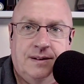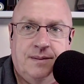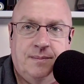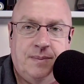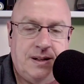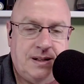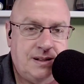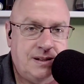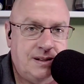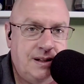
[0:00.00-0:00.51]

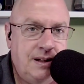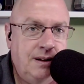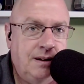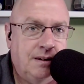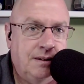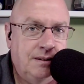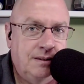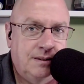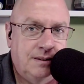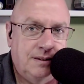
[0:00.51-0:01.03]
But
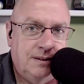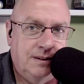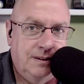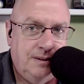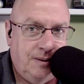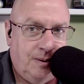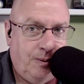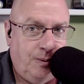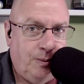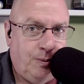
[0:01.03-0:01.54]
still,
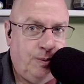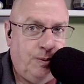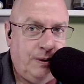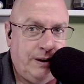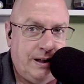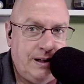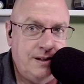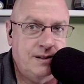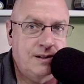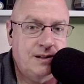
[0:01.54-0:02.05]

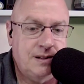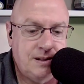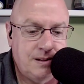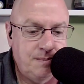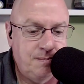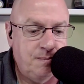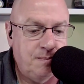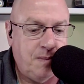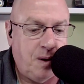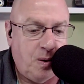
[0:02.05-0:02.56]
holy
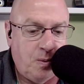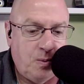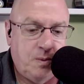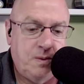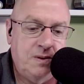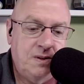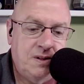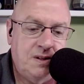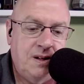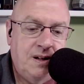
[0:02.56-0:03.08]
smokes!